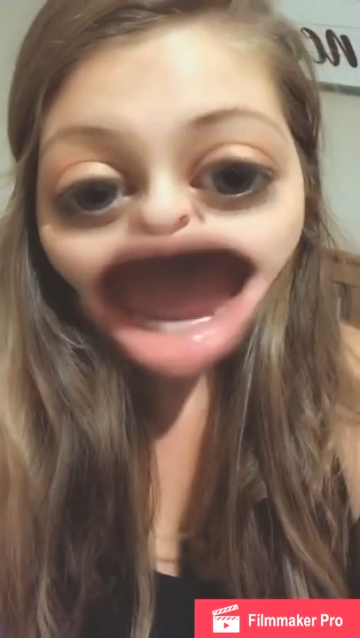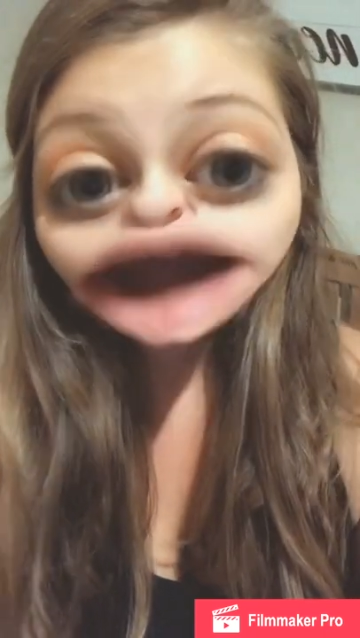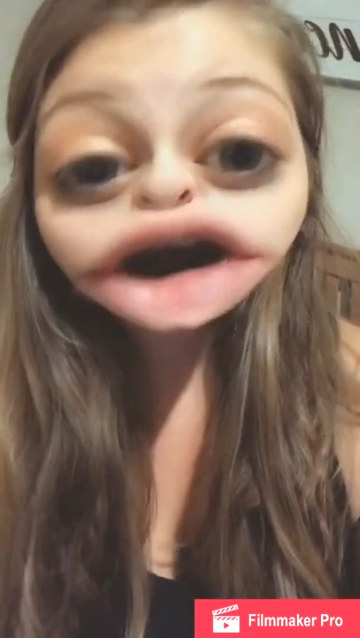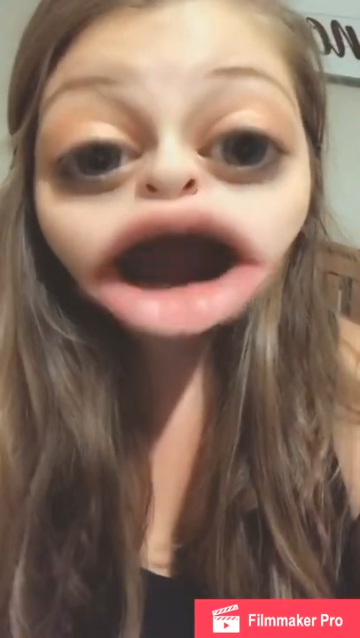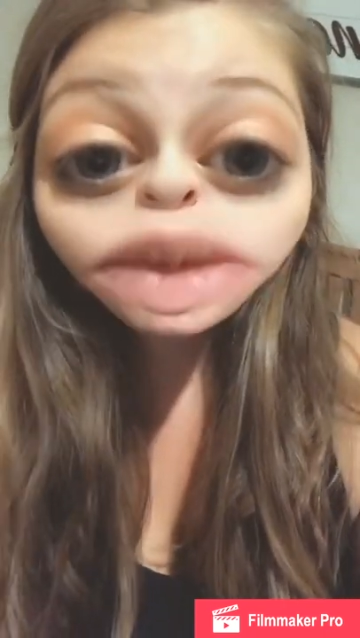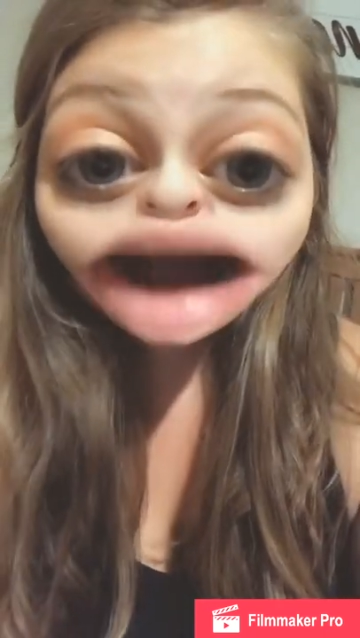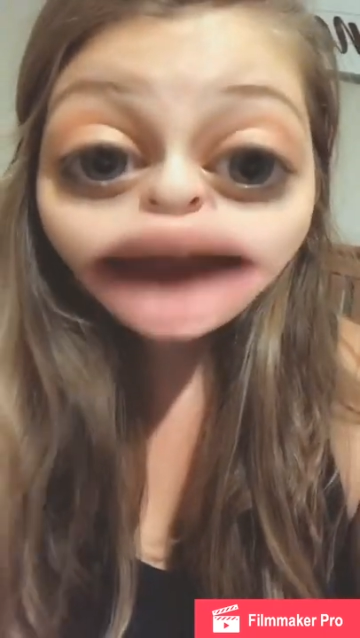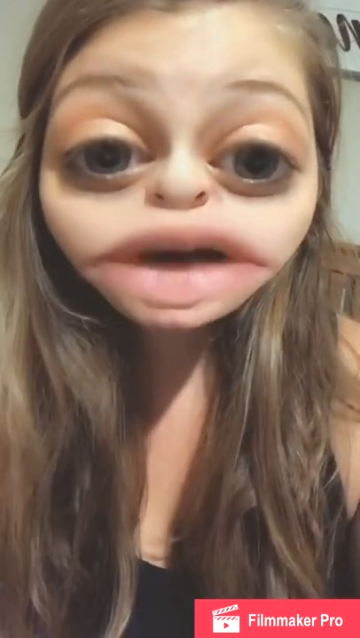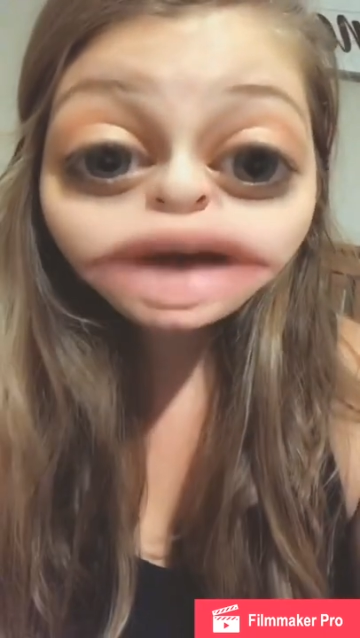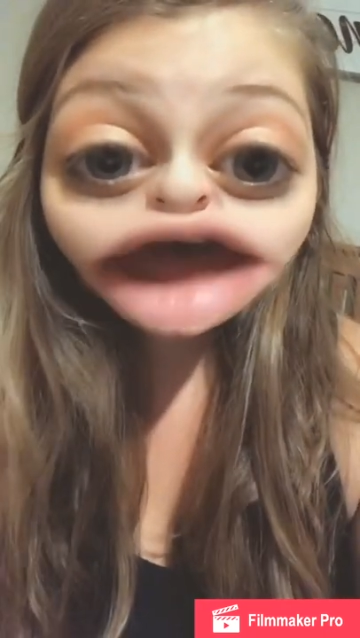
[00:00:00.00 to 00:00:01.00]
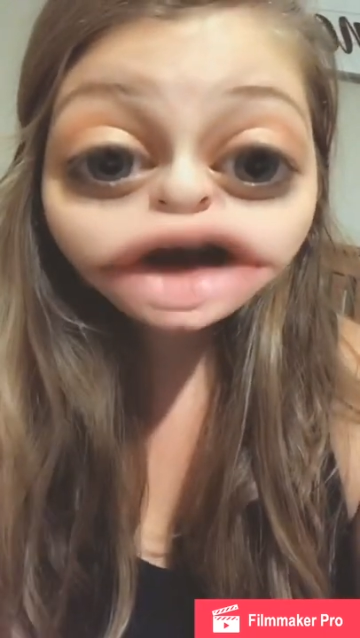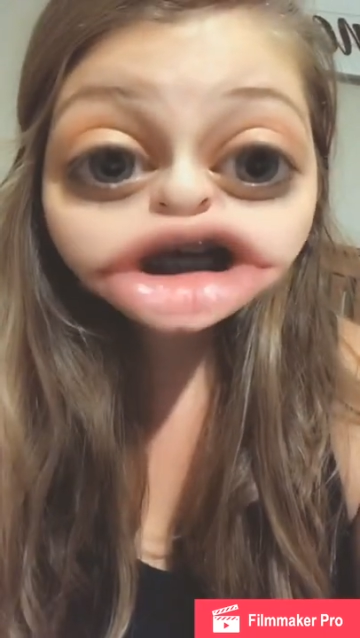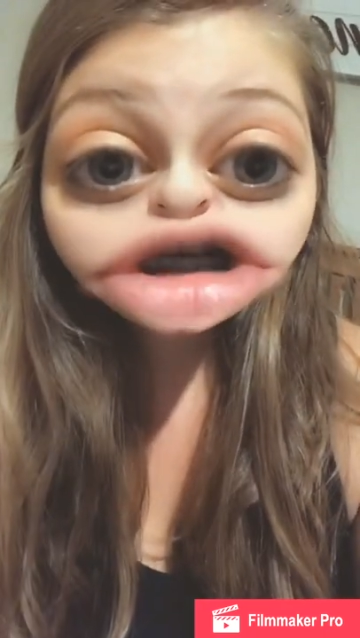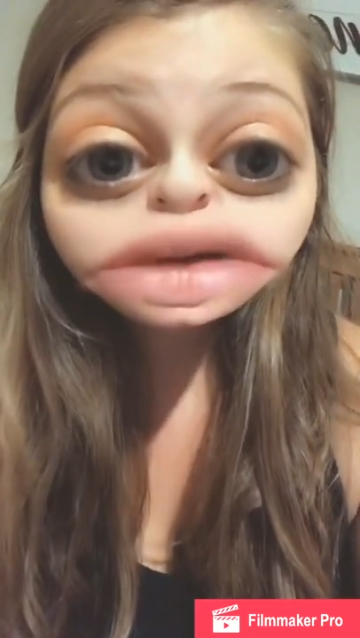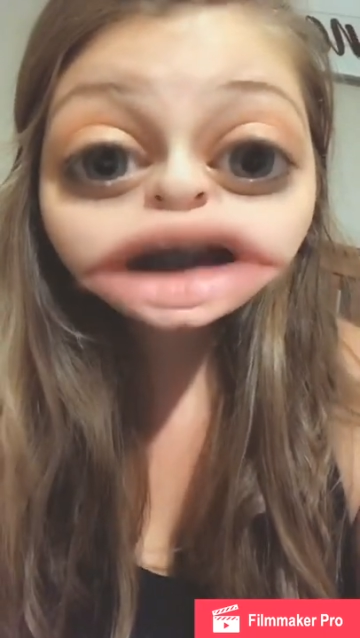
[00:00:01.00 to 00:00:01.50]
I don't know what I would rather
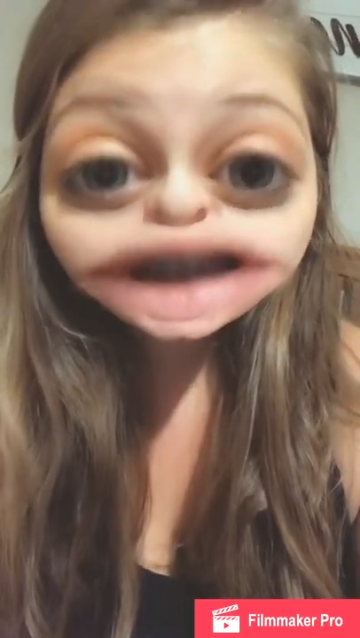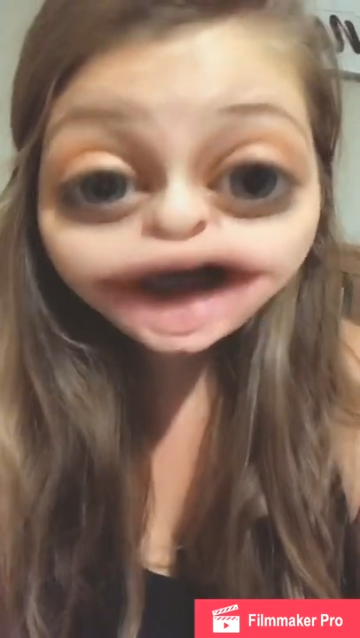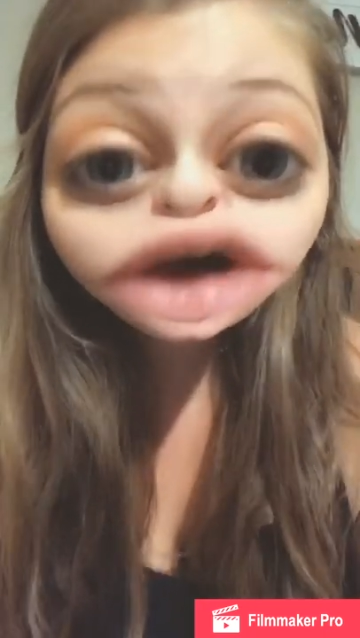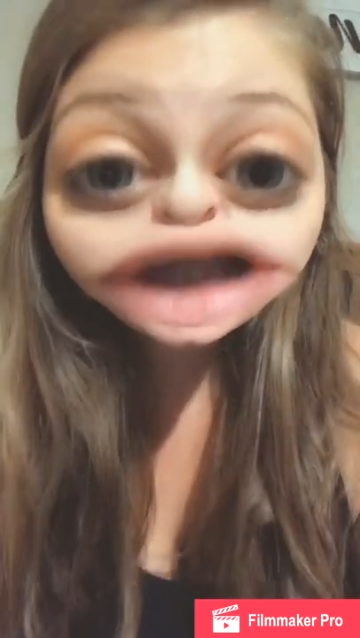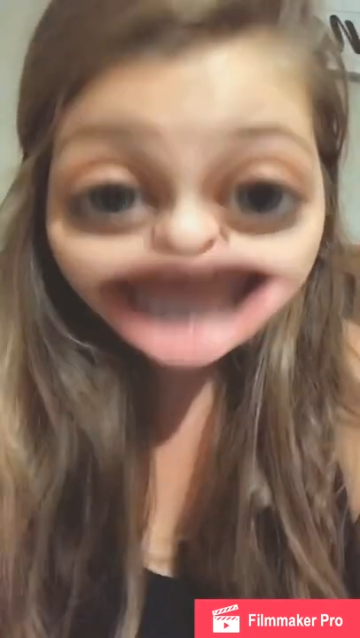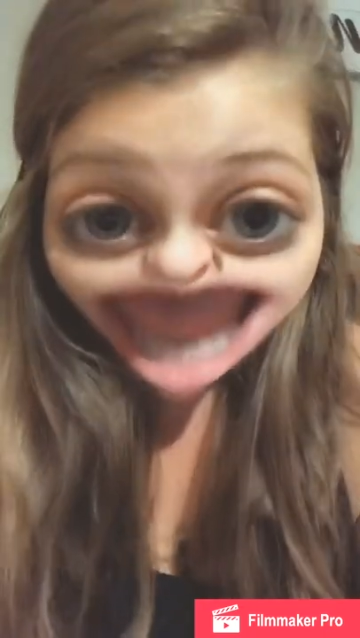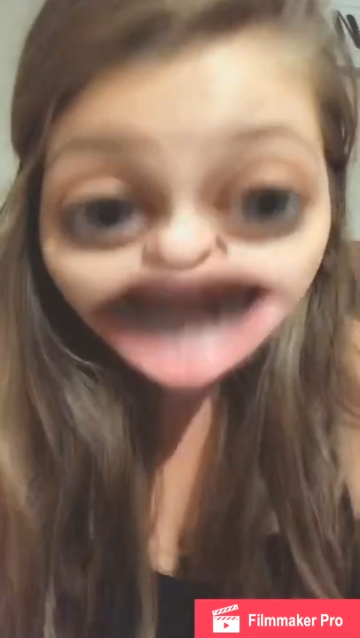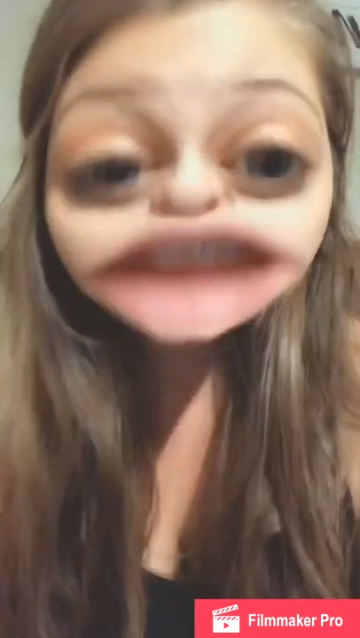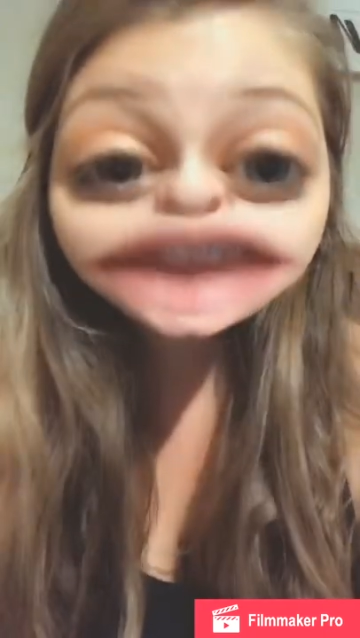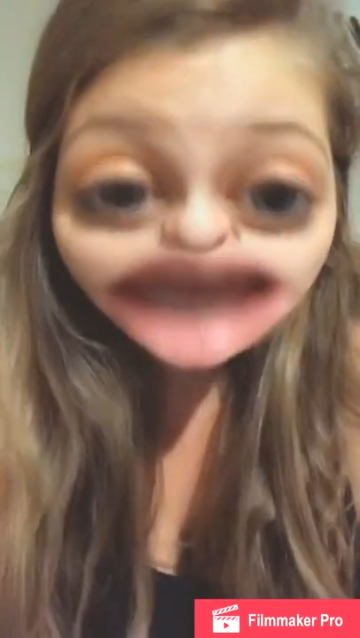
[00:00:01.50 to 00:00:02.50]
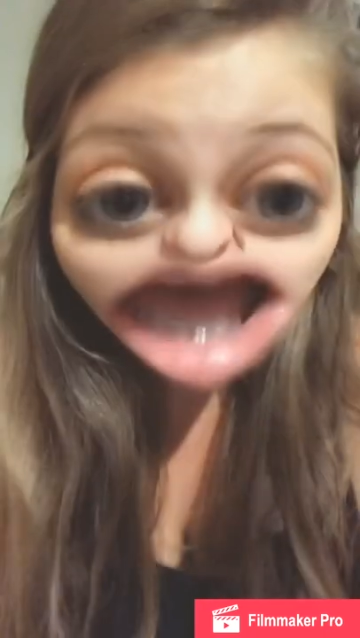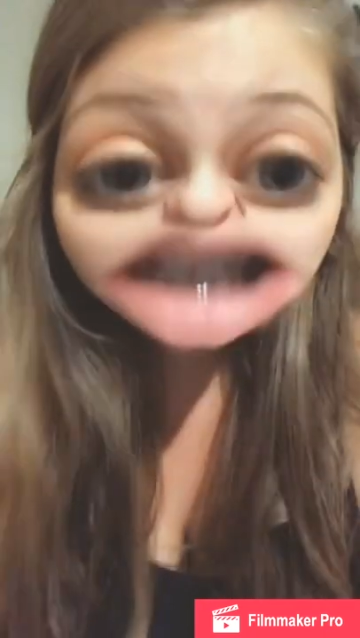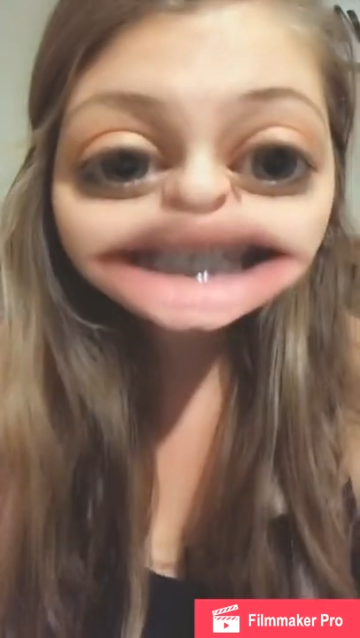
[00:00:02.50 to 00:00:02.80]
do. Literally anything else